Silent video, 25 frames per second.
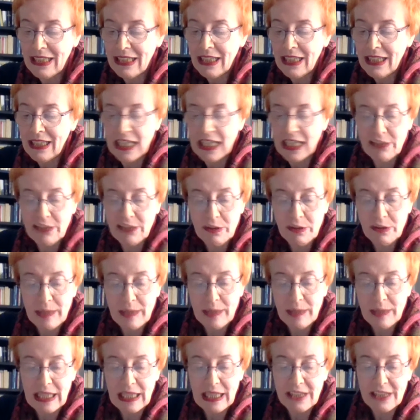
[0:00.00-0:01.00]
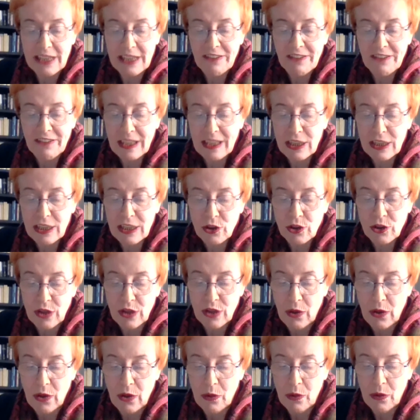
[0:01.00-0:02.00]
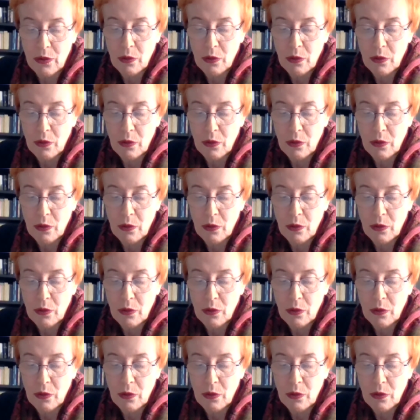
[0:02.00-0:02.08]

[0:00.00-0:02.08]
It would be difficult to know